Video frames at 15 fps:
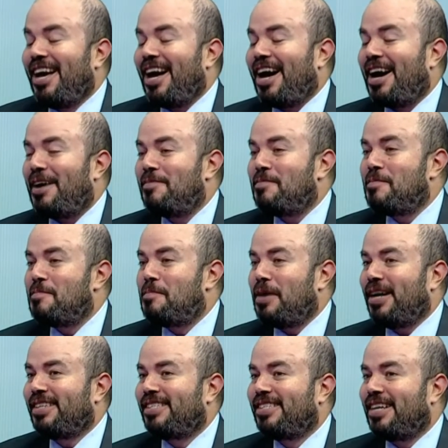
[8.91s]

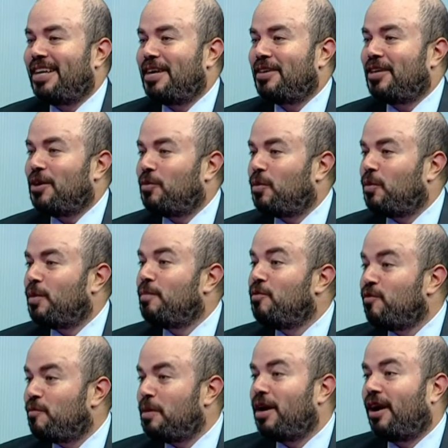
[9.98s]
But when we
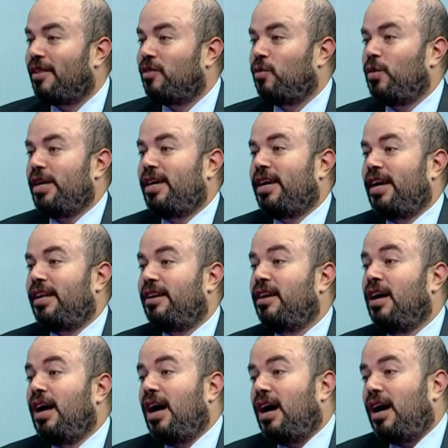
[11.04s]
move beyond the weekend,
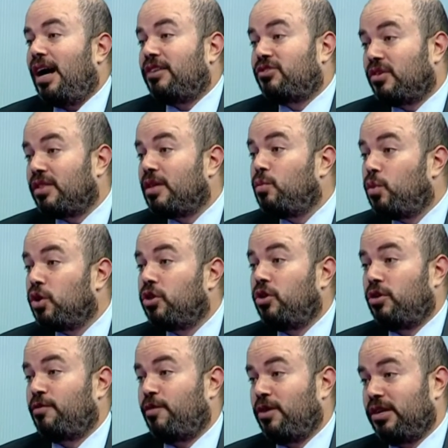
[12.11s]
I certainly would
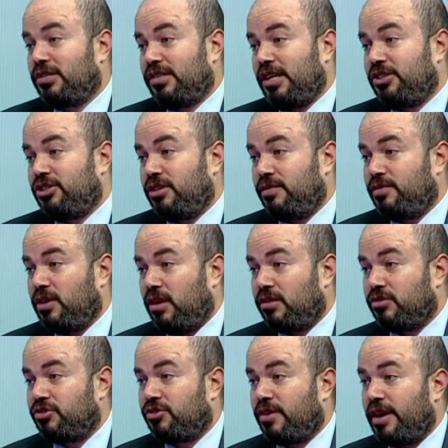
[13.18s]
look for an extension of
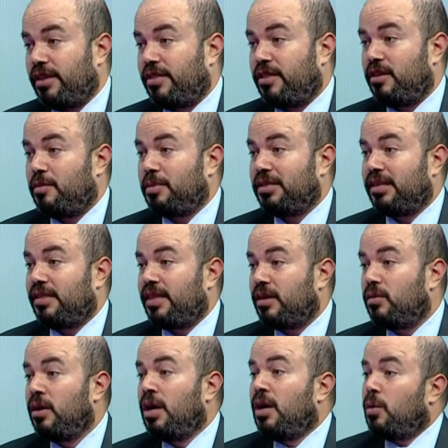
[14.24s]
dollar strength, because I
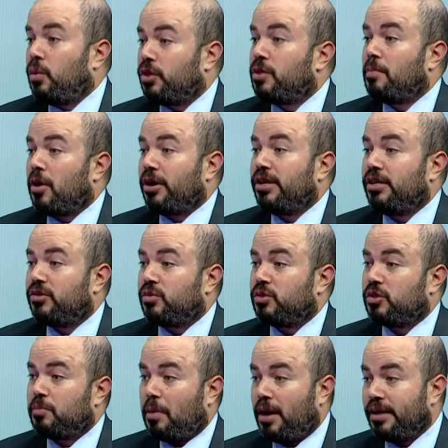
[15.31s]
think what the market is
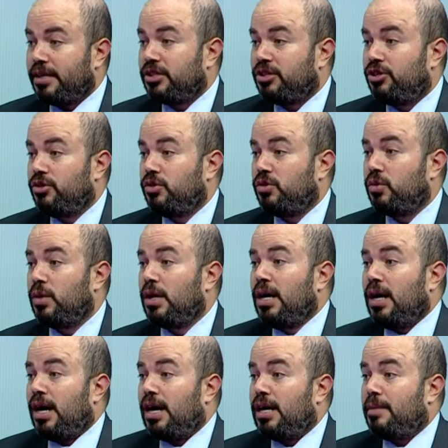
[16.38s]
responding to
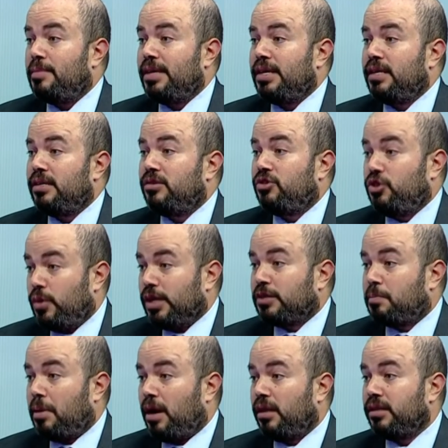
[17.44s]
is
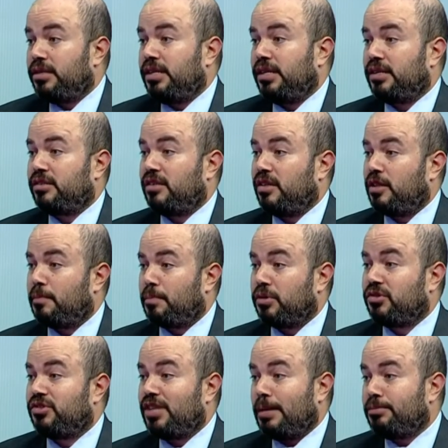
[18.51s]
U.S. politics and the
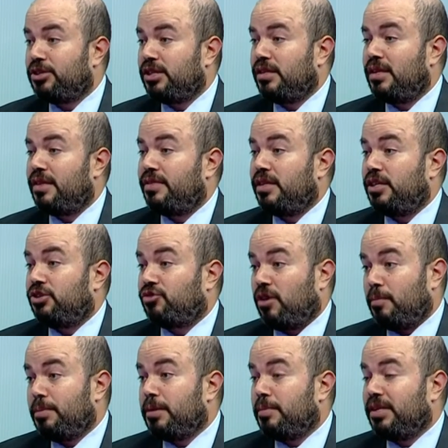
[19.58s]
perception that the
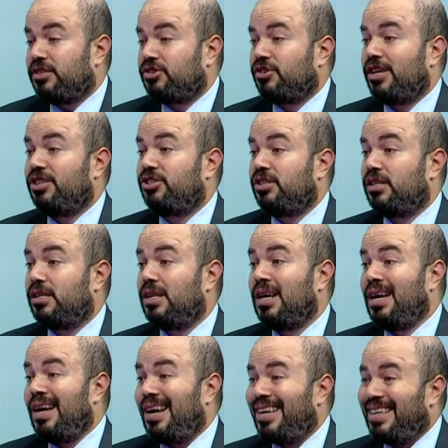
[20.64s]
Trump administration
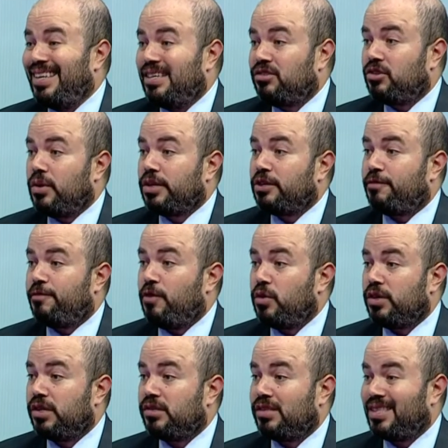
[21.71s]
is going to
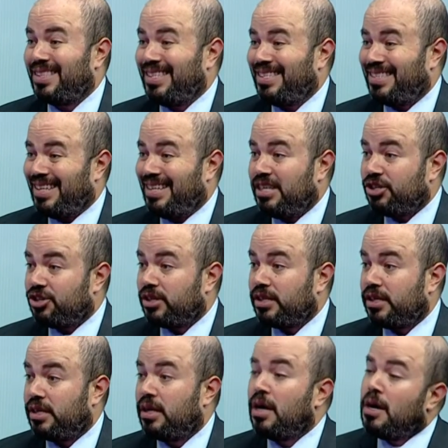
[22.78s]
focus, at least
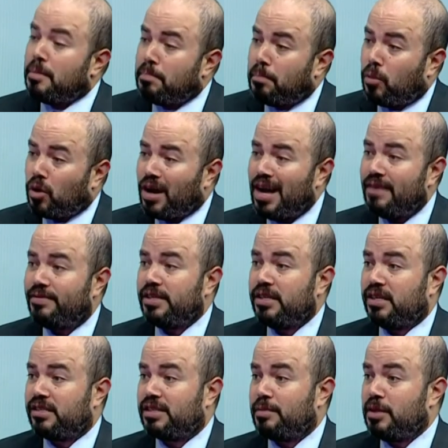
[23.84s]
initially, more
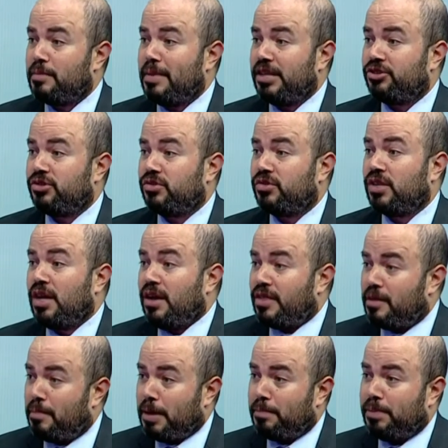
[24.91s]
heavily on some of the measures
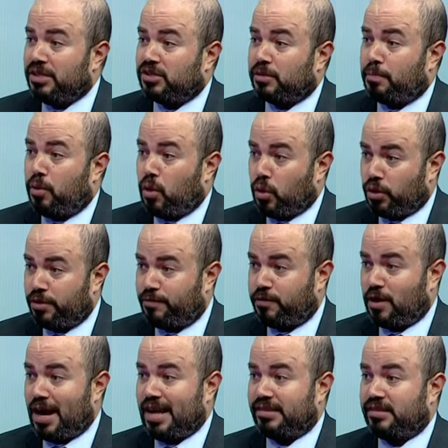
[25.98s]
that might be supportive
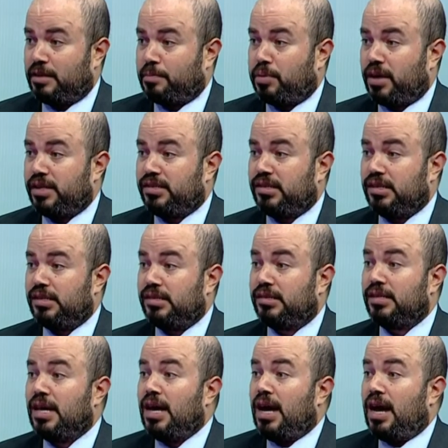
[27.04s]
for asset
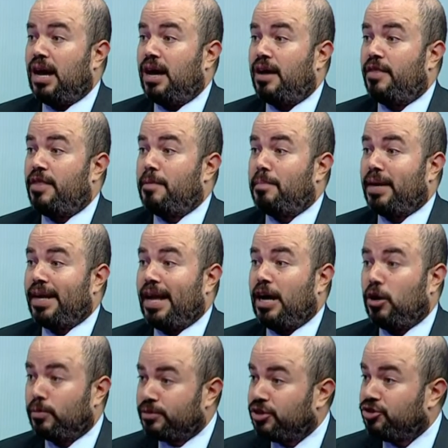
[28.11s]
prices, that might
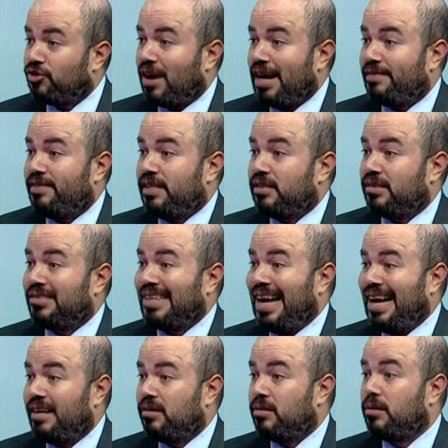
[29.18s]
help to drive yields
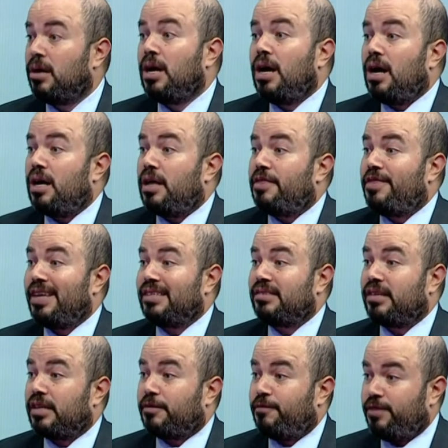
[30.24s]
higher,
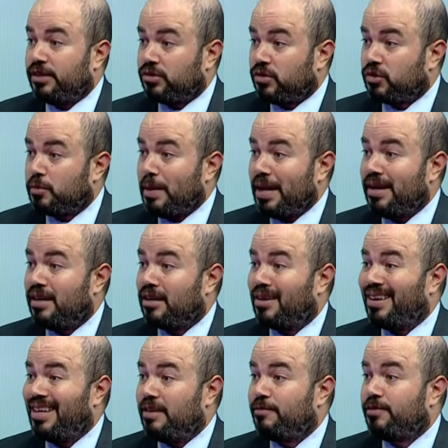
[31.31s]
things like fiscal spending
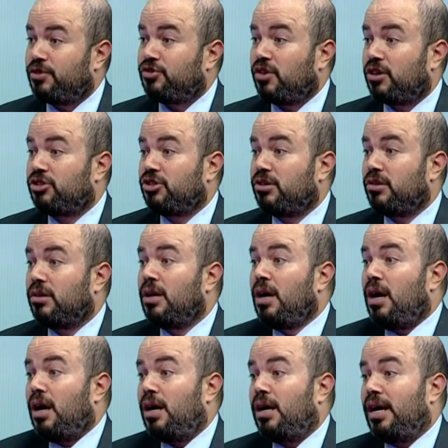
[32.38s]
on infrastructure,
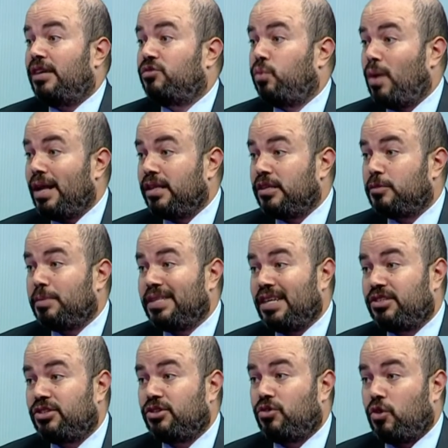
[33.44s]
as well as
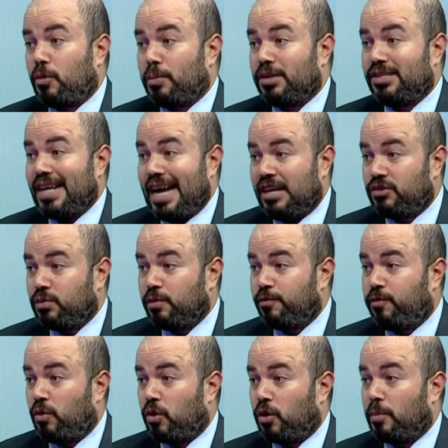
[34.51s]
potentially corporate tax
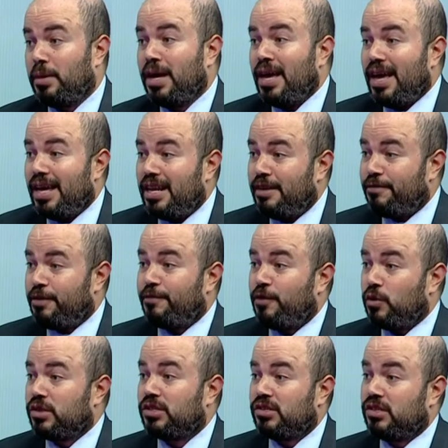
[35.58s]
reform. And if the
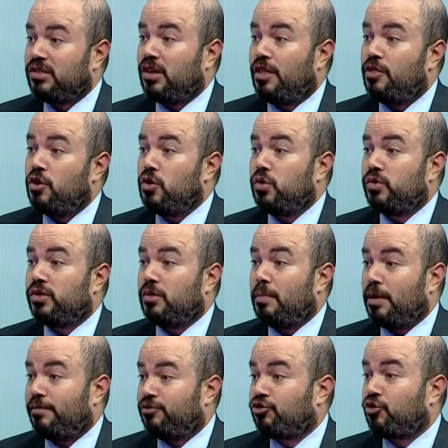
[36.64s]
focus is on those
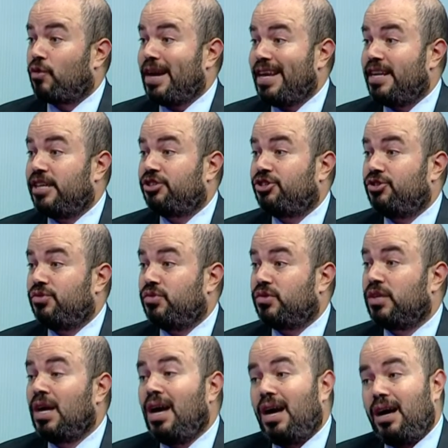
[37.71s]
above trade
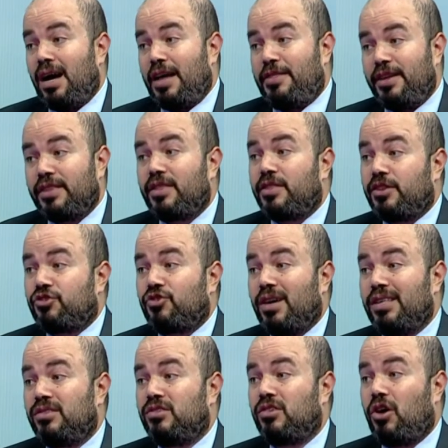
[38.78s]
issues, I think that the
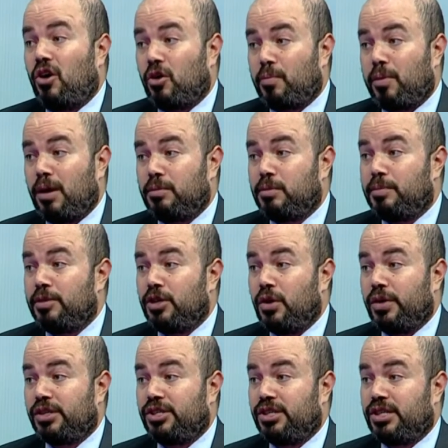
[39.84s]
trends are probably
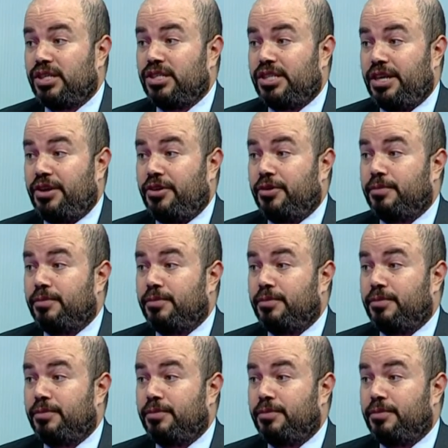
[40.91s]
going to continue.